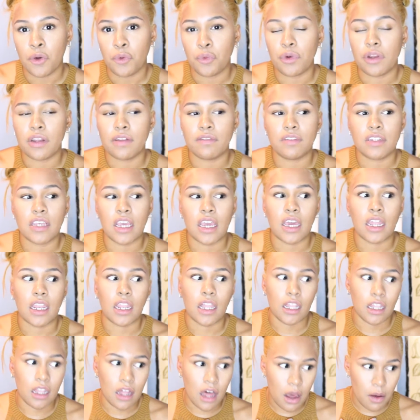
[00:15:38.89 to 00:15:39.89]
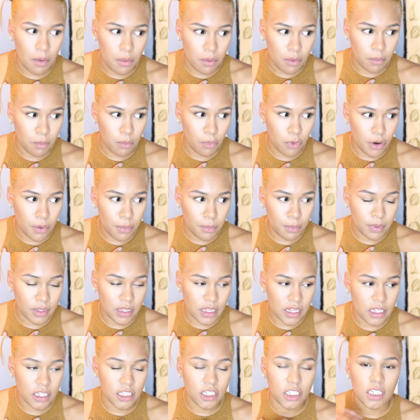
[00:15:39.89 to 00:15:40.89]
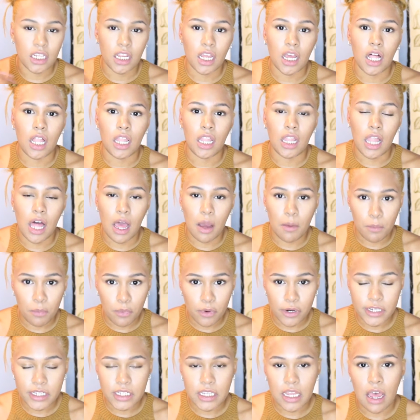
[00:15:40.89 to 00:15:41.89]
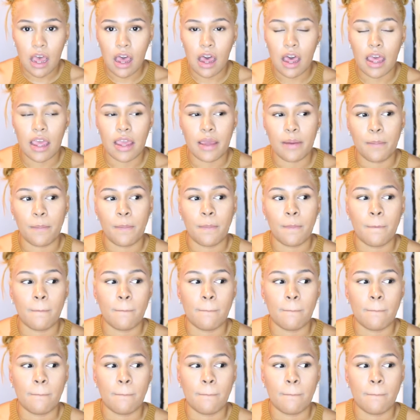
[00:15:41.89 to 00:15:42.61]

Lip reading: would have taken a lot more bleach, a lot more time,